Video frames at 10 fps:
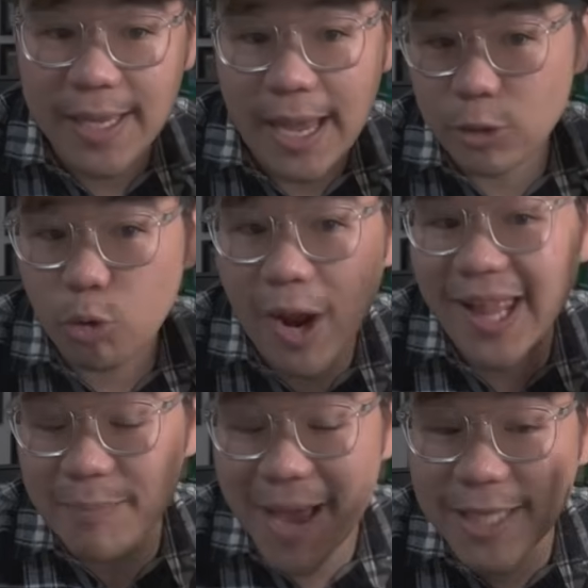and
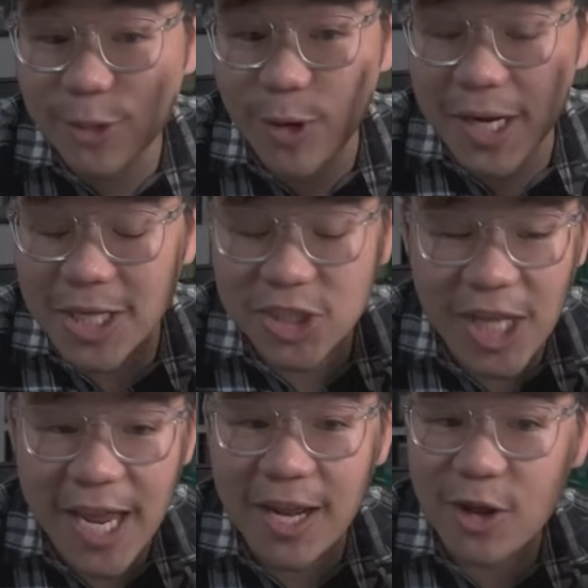Twilight Masquerade is
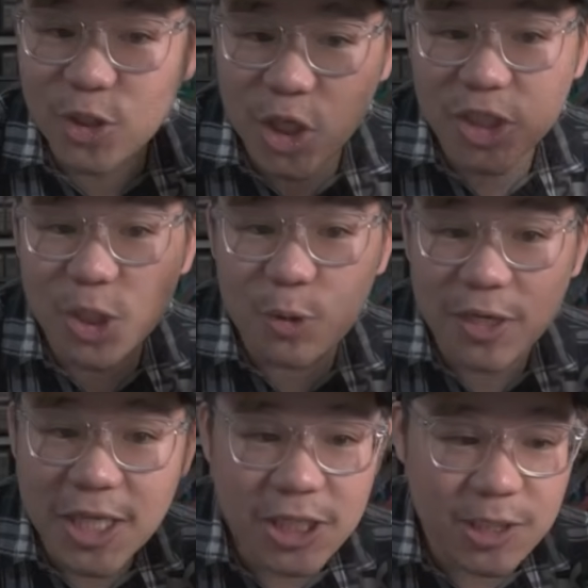standing on just the
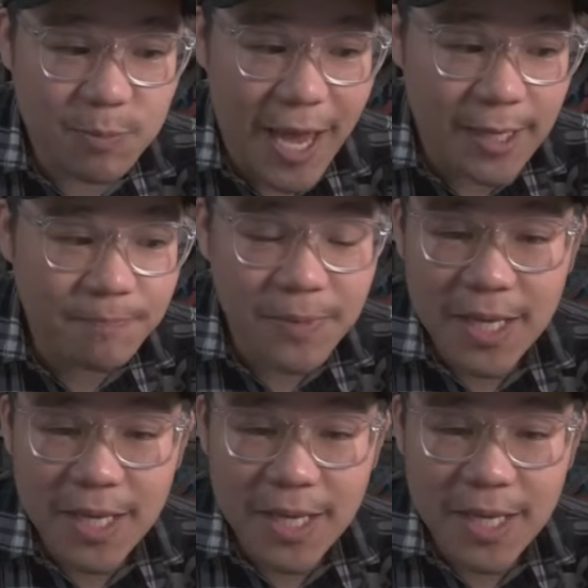Greninja's back,